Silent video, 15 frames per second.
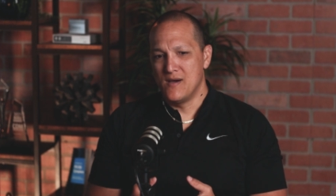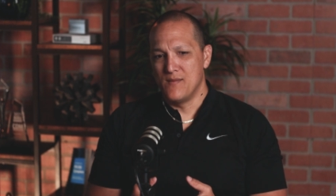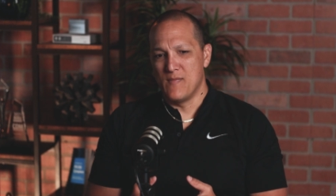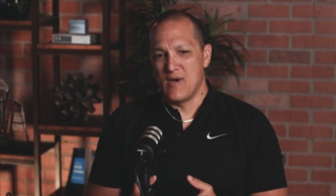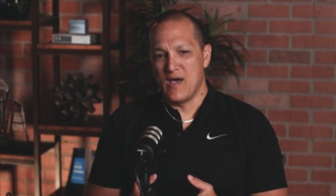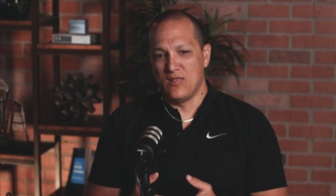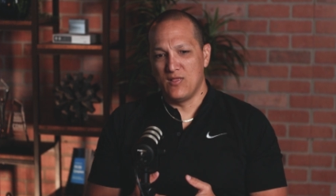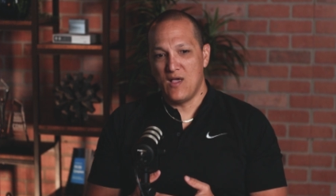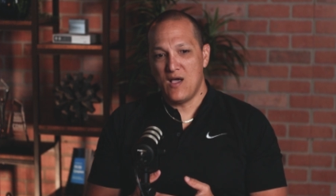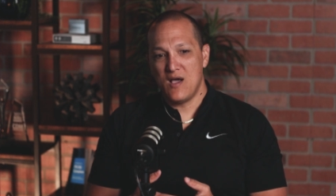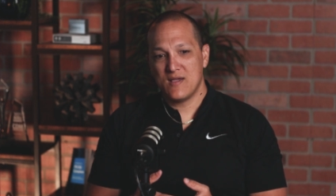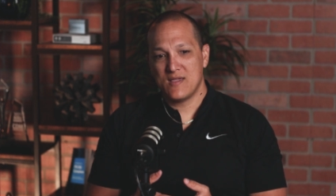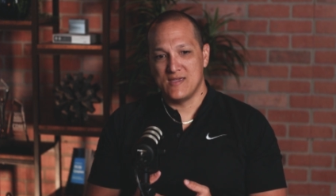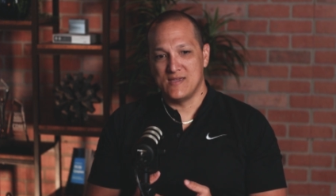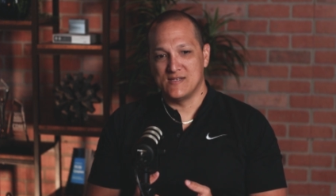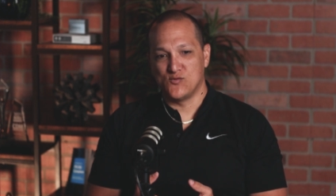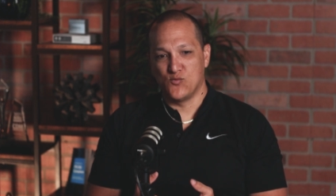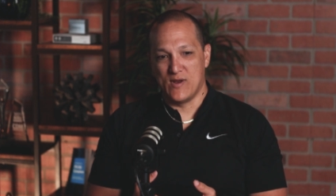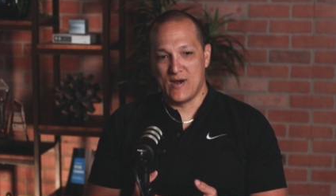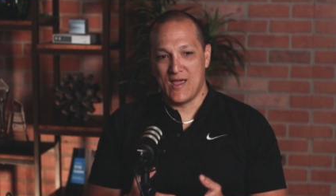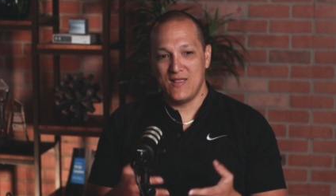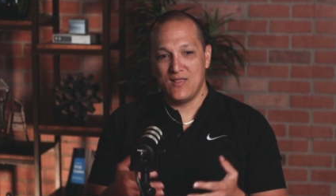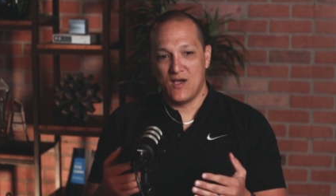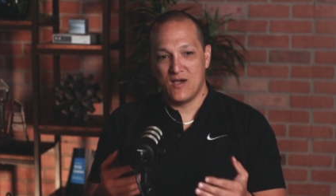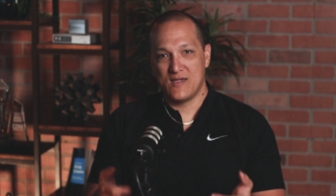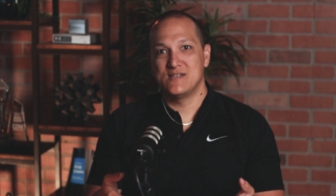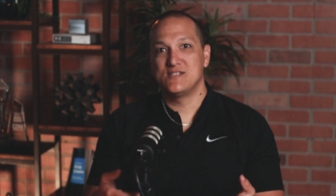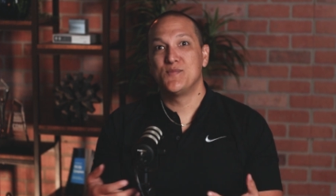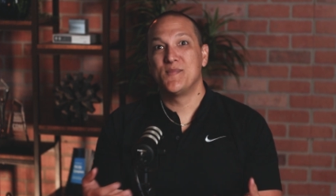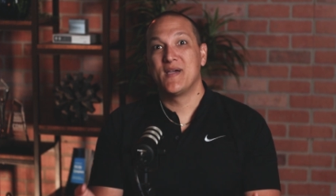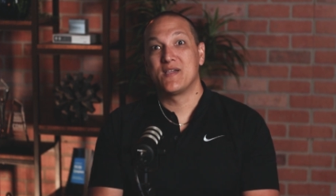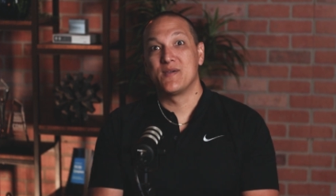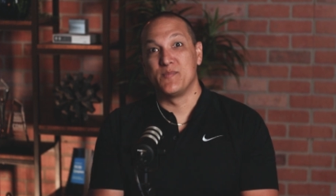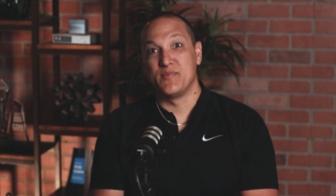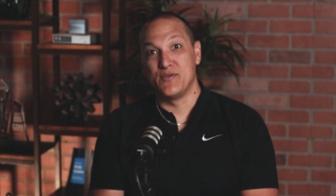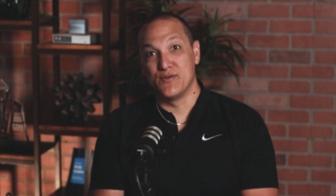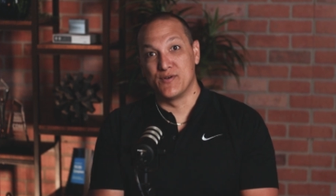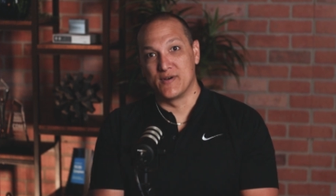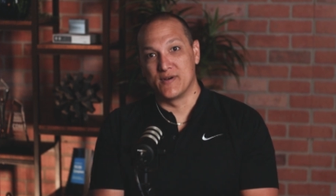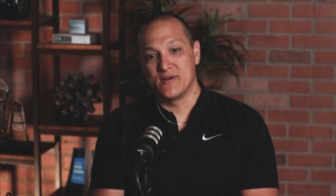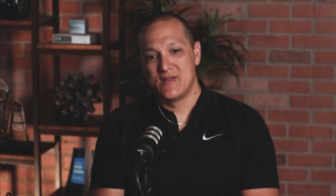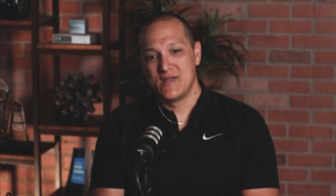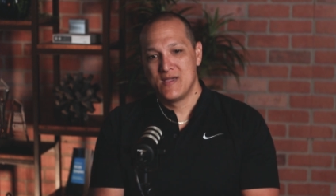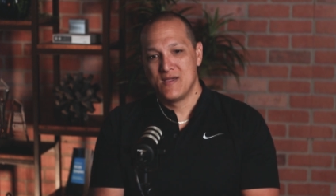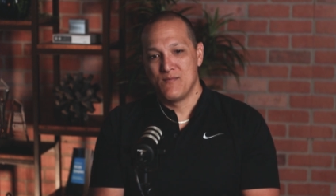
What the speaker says: A log is when I log into my computer